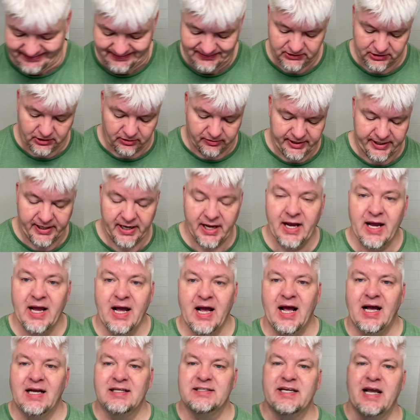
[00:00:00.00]
Sorry.
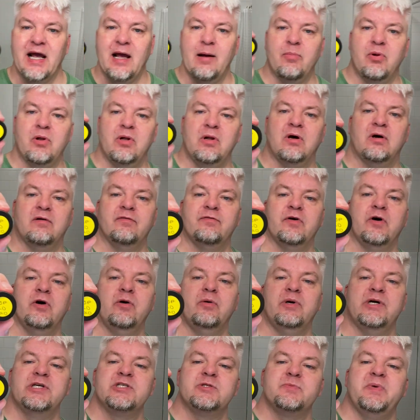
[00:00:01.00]
A sample of
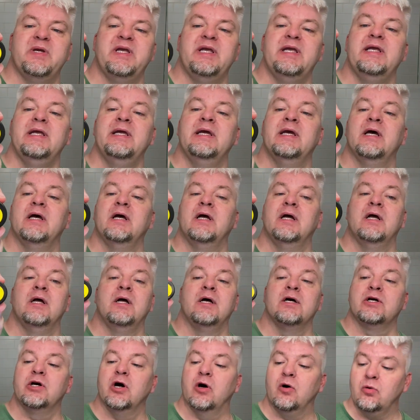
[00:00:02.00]
OSP
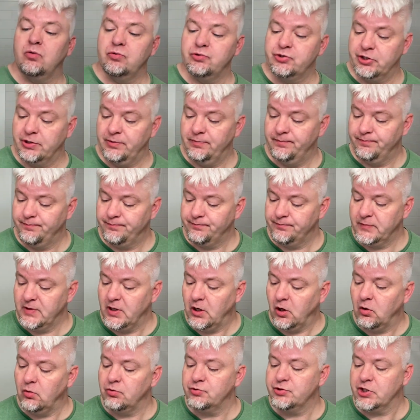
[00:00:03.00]
Gold,
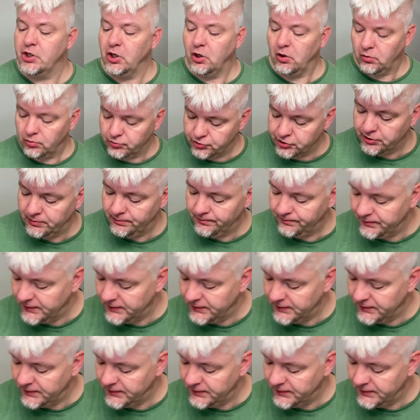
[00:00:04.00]
Old Gold